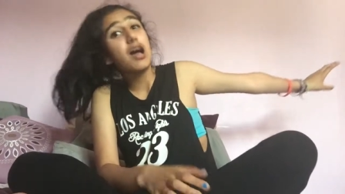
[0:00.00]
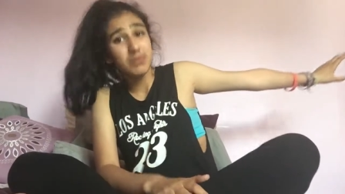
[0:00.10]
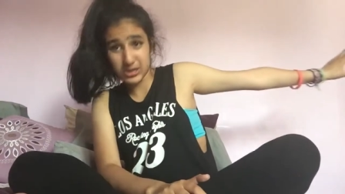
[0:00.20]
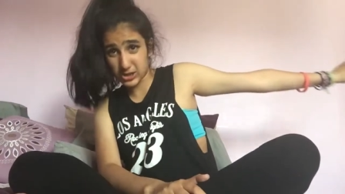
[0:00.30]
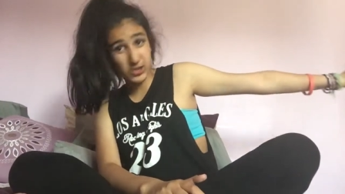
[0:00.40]

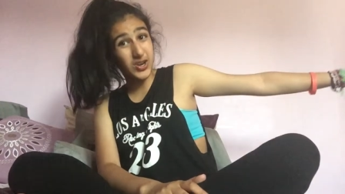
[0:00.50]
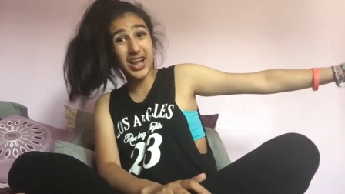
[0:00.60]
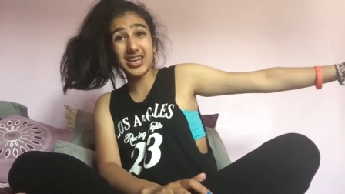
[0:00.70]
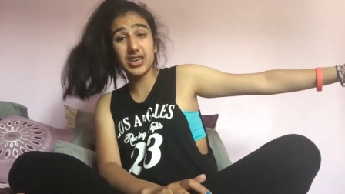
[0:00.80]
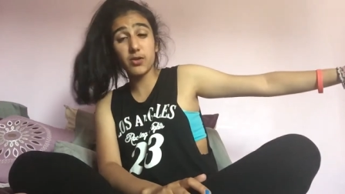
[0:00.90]
I'm gonna
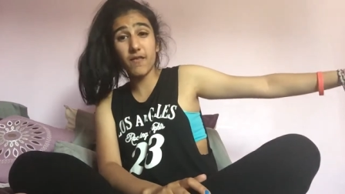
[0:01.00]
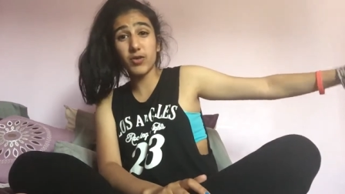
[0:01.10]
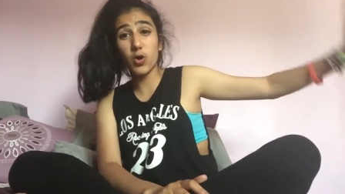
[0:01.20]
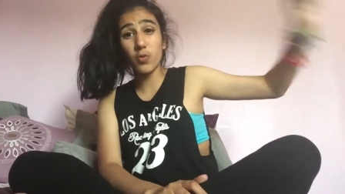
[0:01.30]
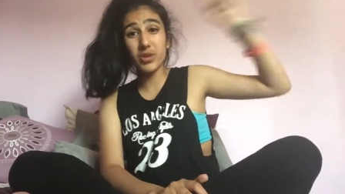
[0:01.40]
try and do it
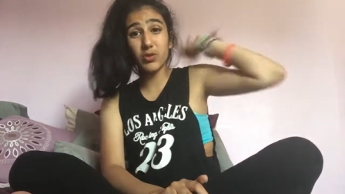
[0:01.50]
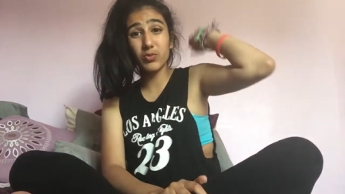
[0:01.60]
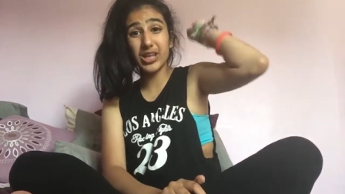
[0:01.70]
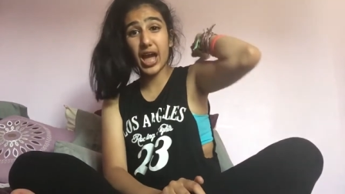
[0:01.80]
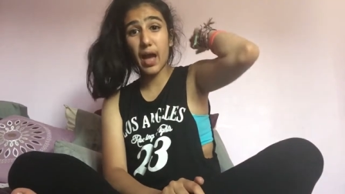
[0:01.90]
for a whole minute
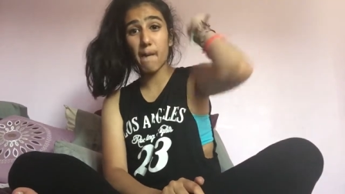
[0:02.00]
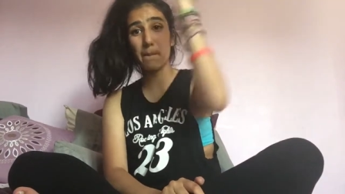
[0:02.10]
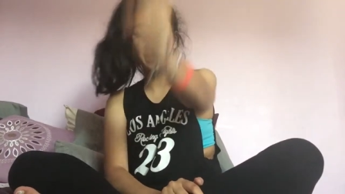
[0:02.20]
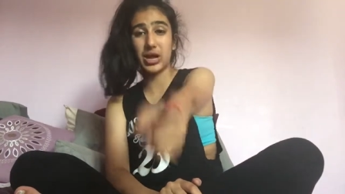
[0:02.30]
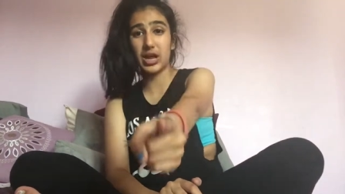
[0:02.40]
Ria,
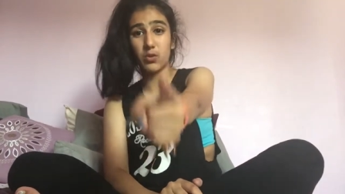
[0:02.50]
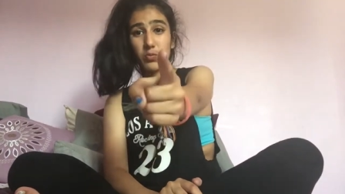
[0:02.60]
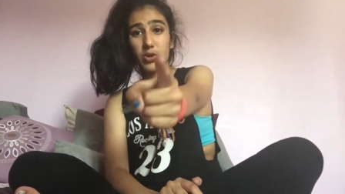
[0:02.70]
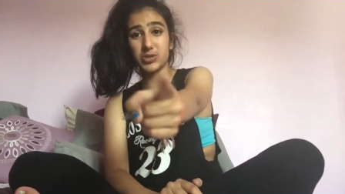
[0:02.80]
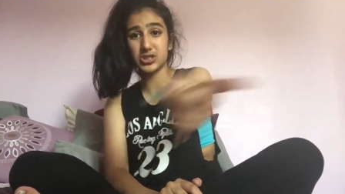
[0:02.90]
but I don't
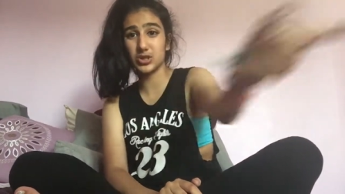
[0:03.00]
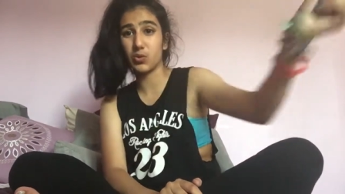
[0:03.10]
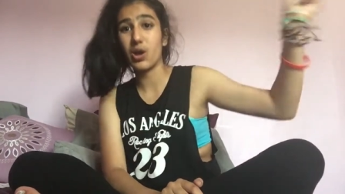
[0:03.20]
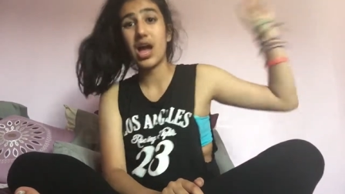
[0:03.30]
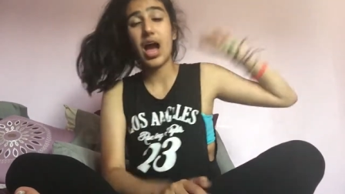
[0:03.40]
promise you.
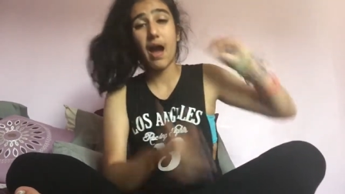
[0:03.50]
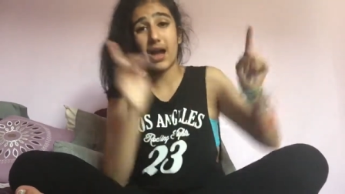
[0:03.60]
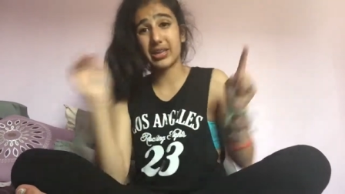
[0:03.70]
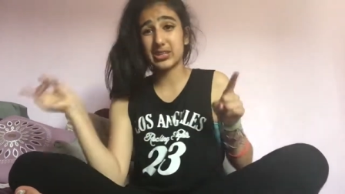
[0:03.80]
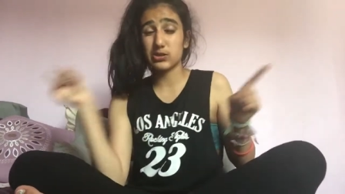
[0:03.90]

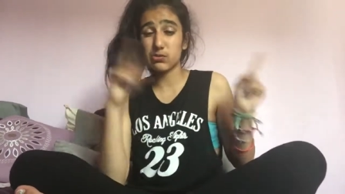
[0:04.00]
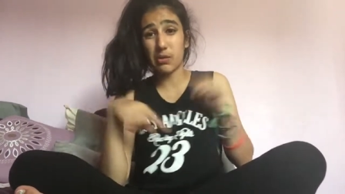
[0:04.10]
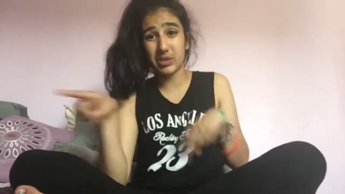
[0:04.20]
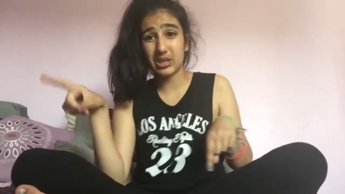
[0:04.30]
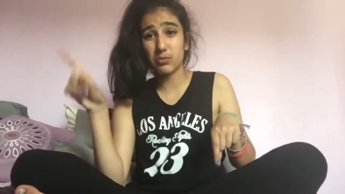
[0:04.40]
I'm
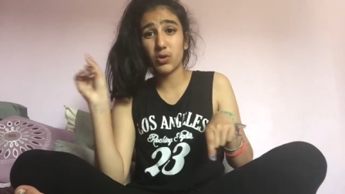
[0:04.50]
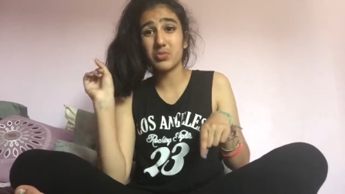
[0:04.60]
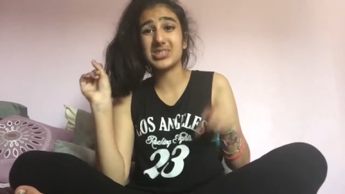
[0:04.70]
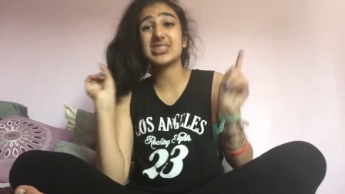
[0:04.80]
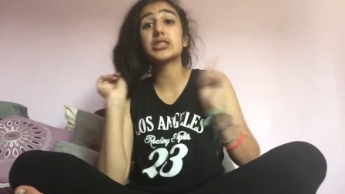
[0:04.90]
not making
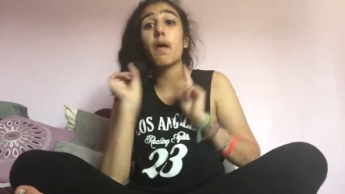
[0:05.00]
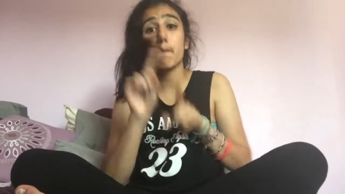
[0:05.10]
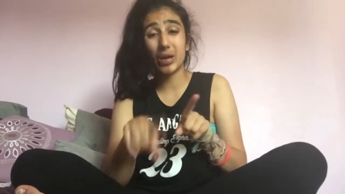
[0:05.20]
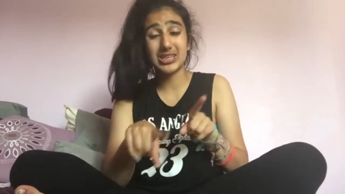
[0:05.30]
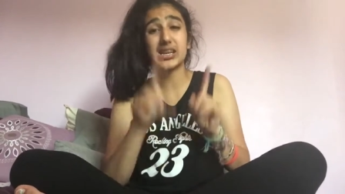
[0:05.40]
promises,
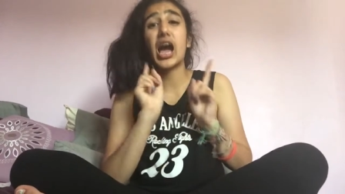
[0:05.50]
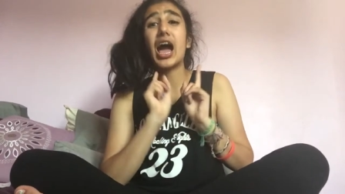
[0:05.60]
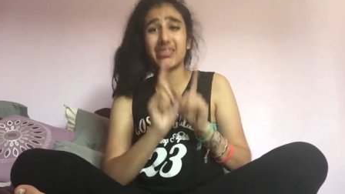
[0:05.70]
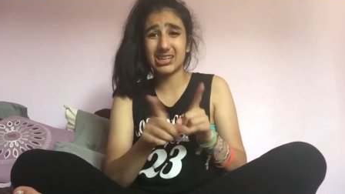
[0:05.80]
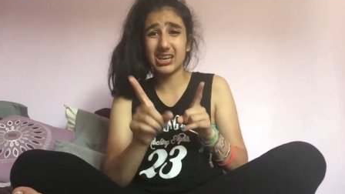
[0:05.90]
but
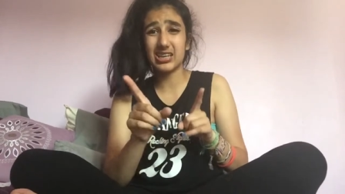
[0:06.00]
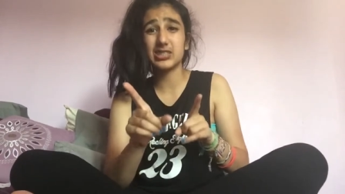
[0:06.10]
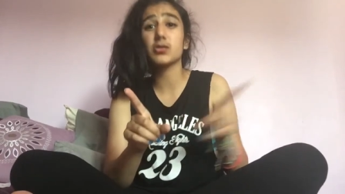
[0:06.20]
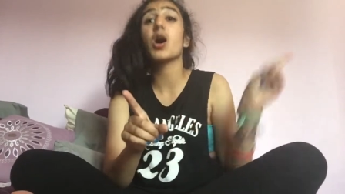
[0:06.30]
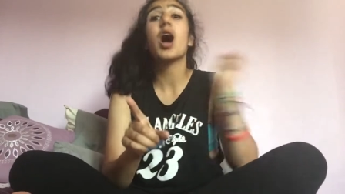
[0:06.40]
I think I can
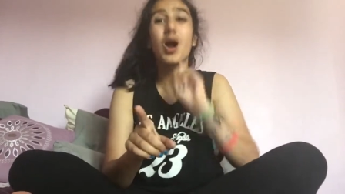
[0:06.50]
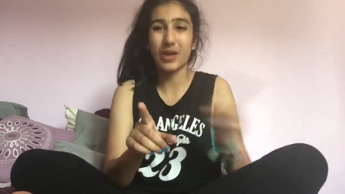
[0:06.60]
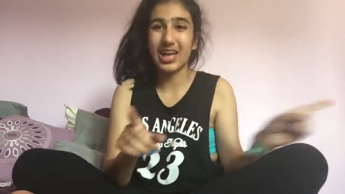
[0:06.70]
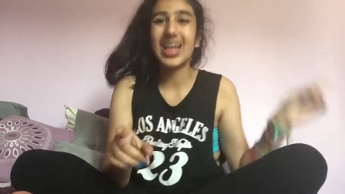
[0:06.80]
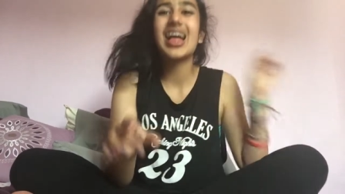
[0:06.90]
do it.
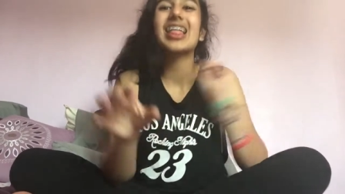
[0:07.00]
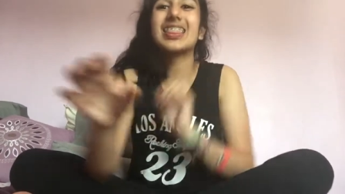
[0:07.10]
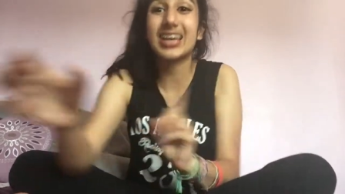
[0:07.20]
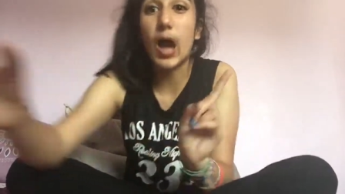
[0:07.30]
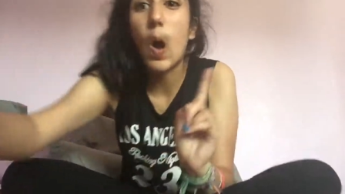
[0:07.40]
Okay,
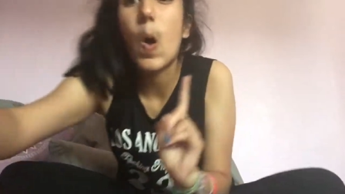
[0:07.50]
let go.